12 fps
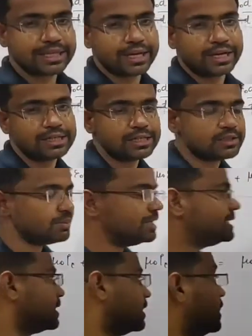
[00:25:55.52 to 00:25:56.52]
current is
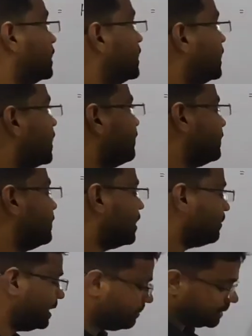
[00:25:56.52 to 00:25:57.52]

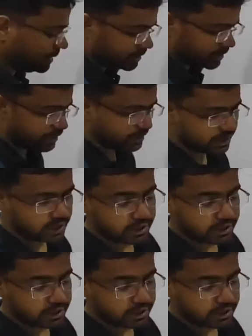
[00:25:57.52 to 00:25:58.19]
available like